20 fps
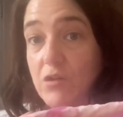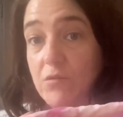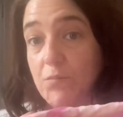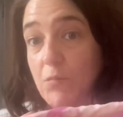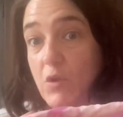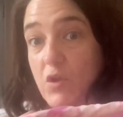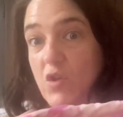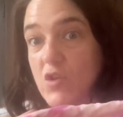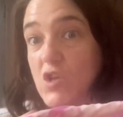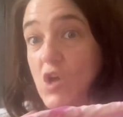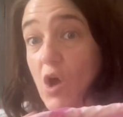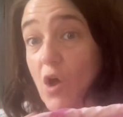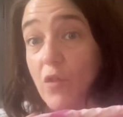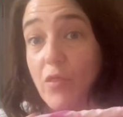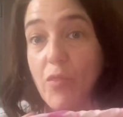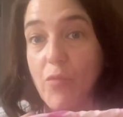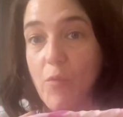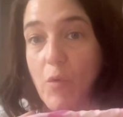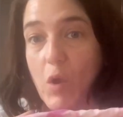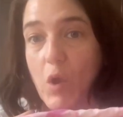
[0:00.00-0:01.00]
put your
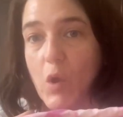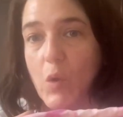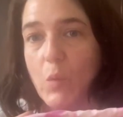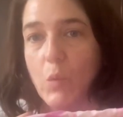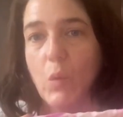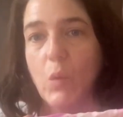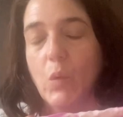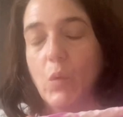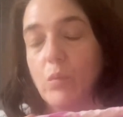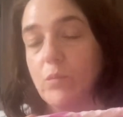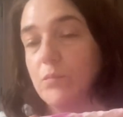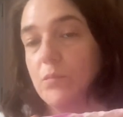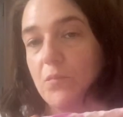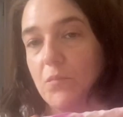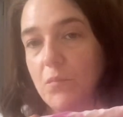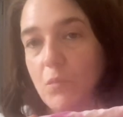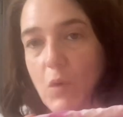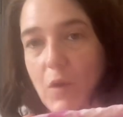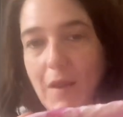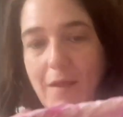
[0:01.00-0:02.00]
yarn through or
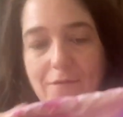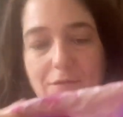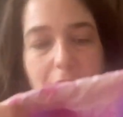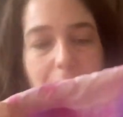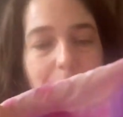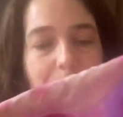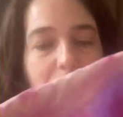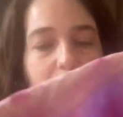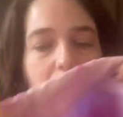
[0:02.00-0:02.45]
whatever.